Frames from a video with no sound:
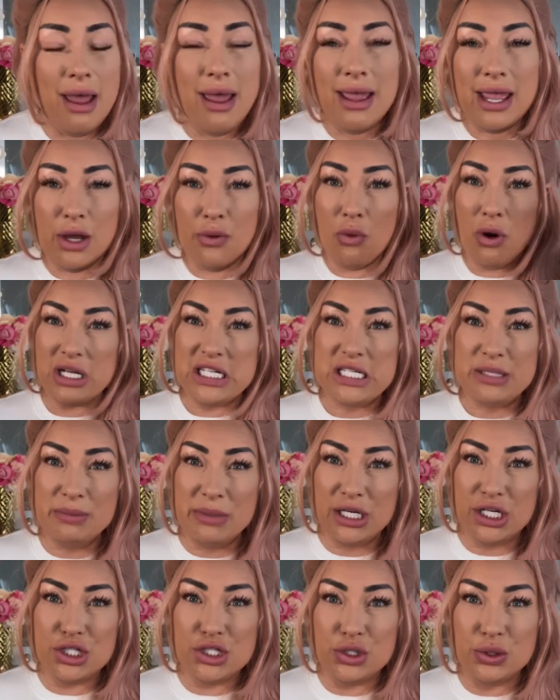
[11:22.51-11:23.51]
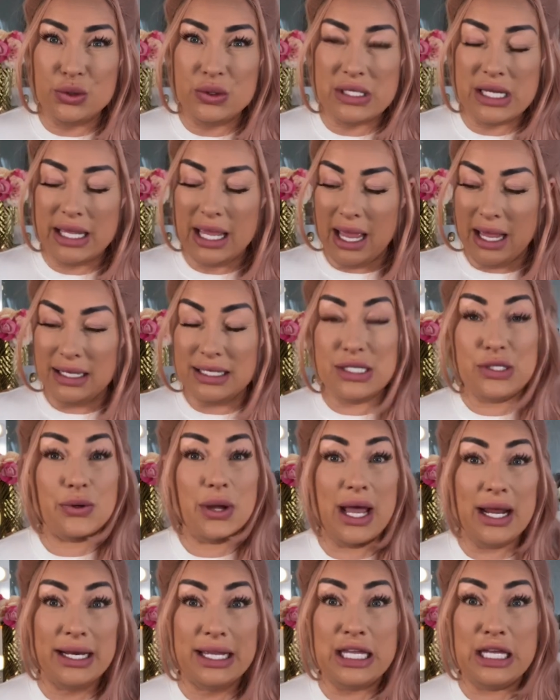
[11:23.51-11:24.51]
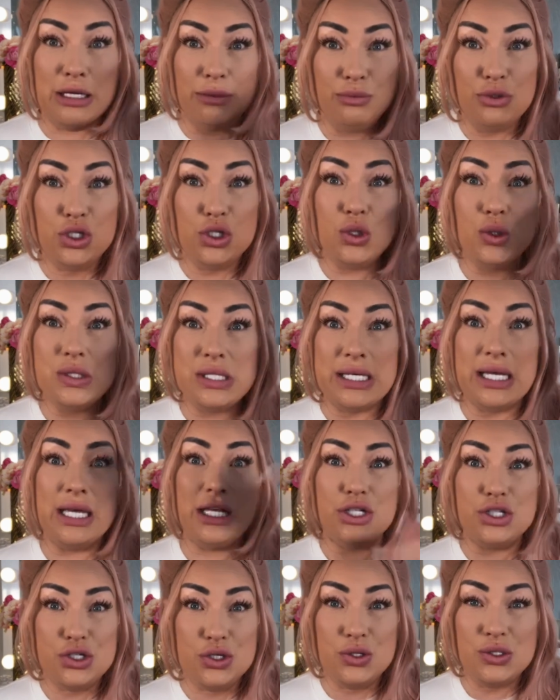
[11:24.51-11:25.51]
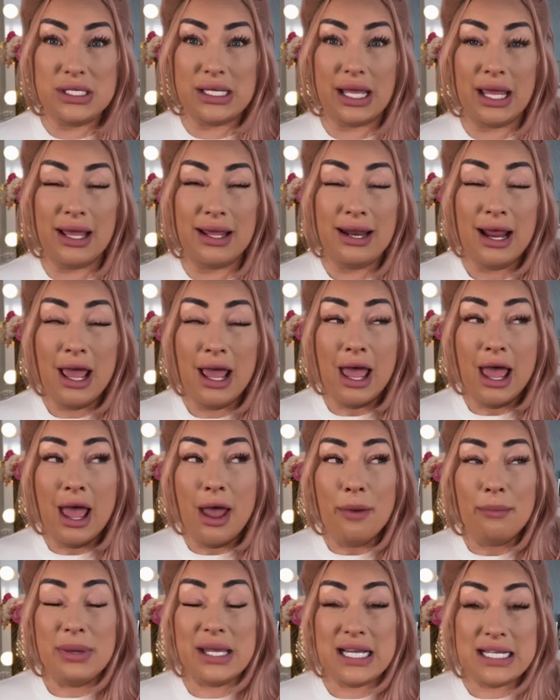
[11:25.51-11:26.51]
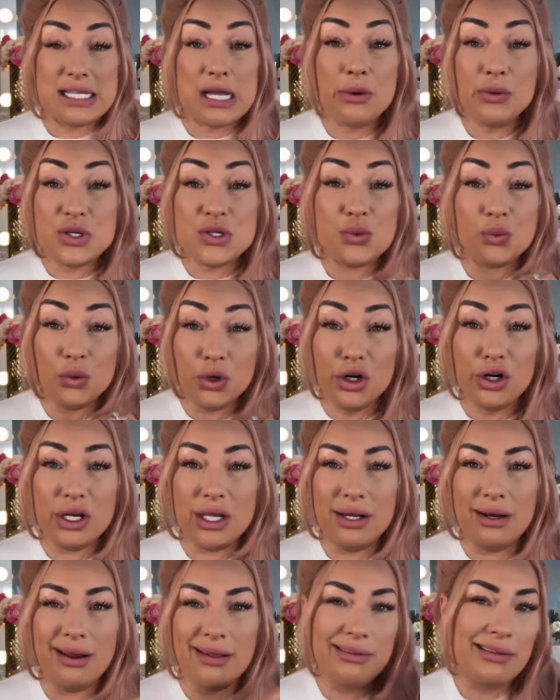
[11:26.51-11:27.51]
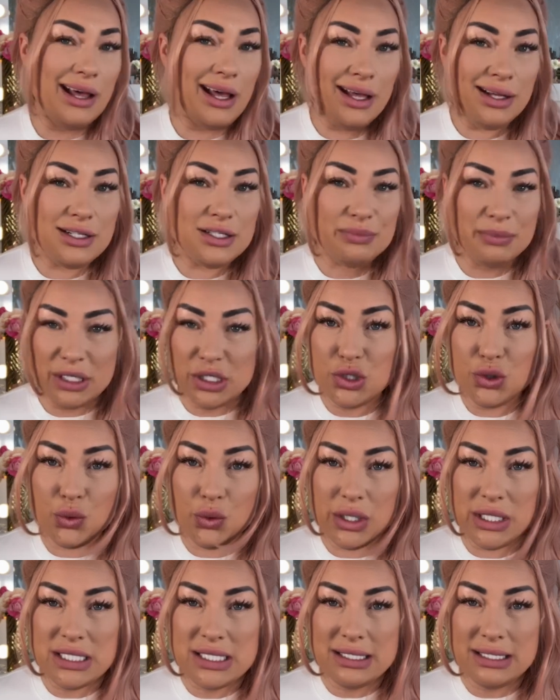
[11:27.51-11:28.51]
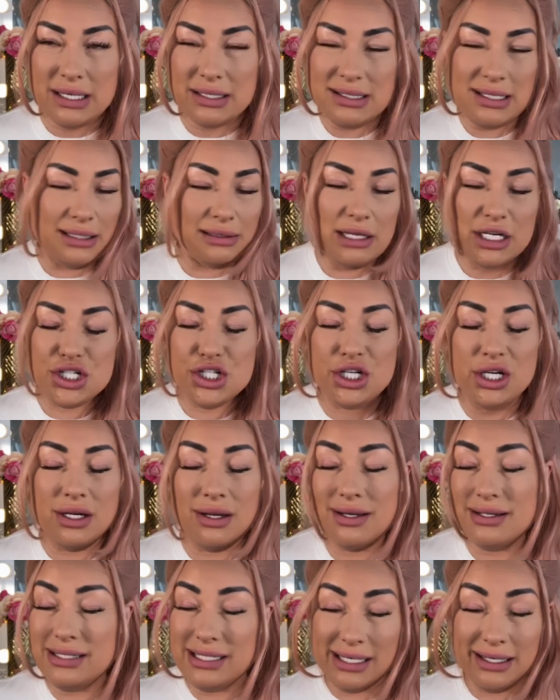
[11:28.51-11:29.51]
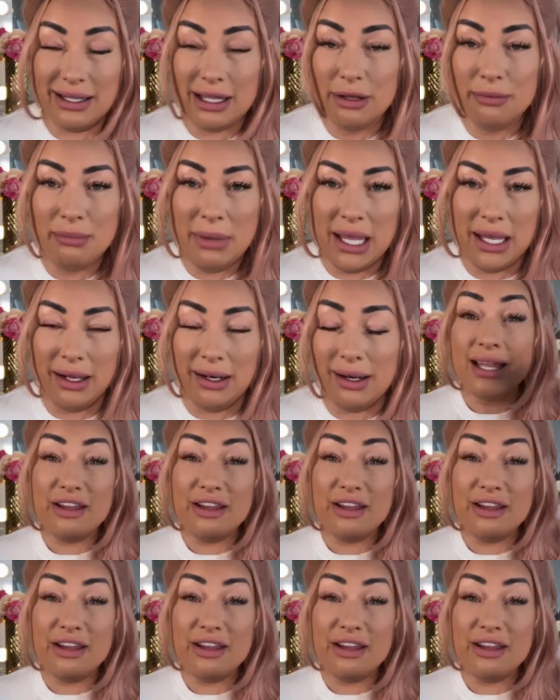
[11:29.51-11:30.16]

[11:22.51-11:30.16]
It wants me to choose again. So I had to keep choosing it and choosing it, because I was worried that my choice selection didn't get made.